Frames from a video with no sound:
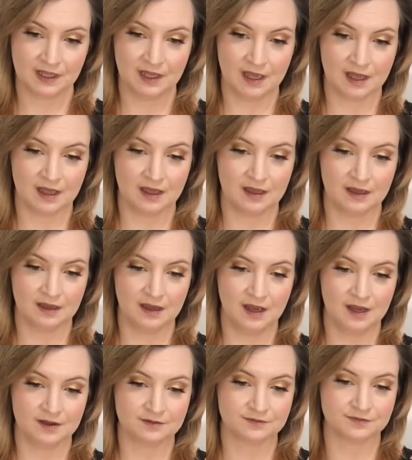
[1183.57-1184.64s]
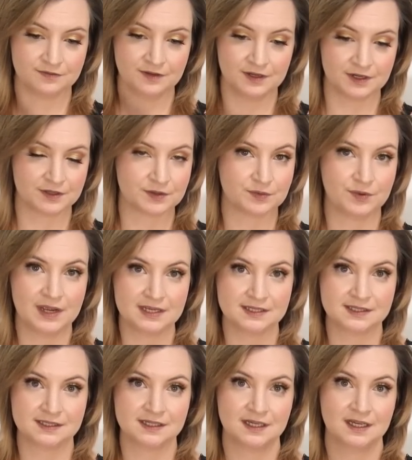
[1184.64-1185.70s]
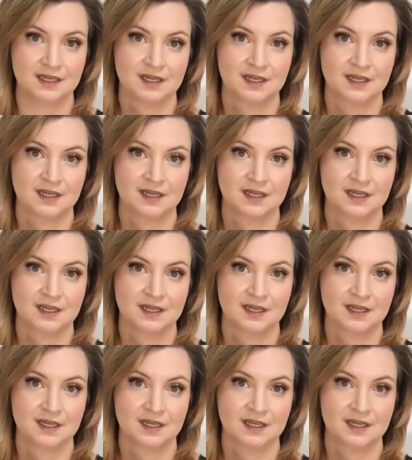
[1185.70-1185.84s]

uh, of another race,